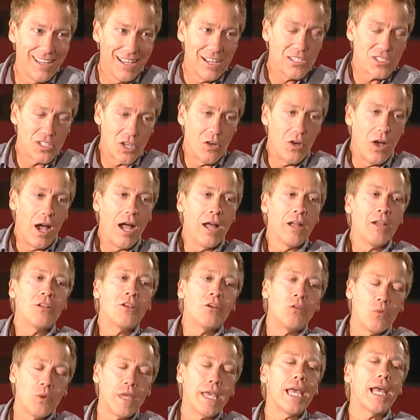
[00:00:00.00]
So I
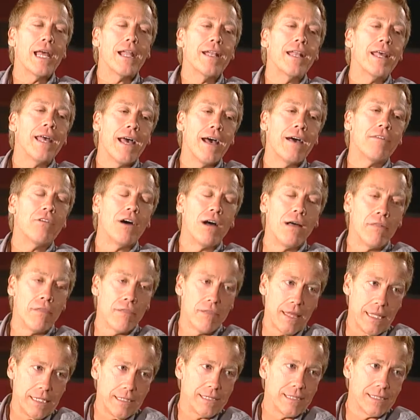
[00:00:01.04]
knew we had to have
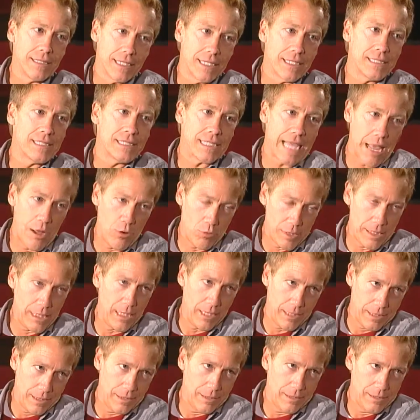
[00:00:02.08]
authentic
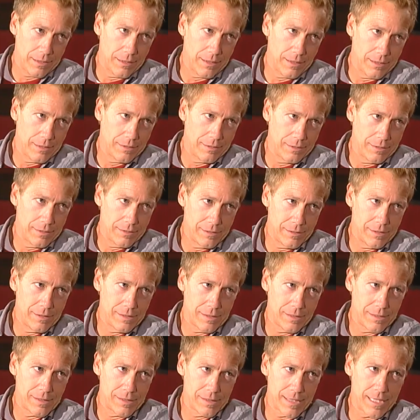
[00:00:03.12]
sounding
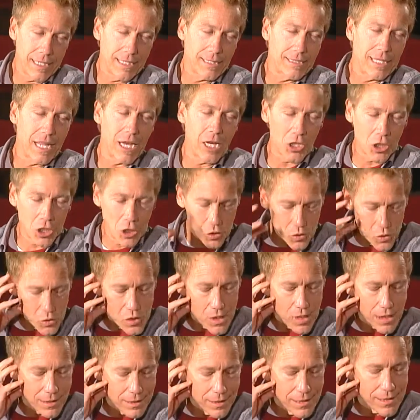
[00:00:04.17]
things that
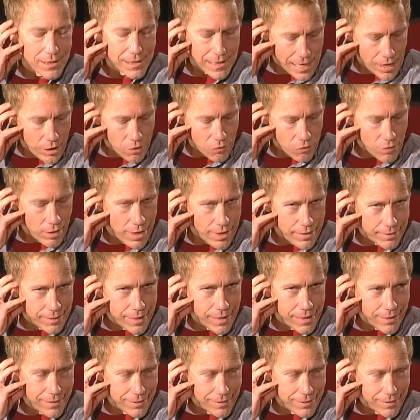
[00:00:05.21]
acoustically sound right. They,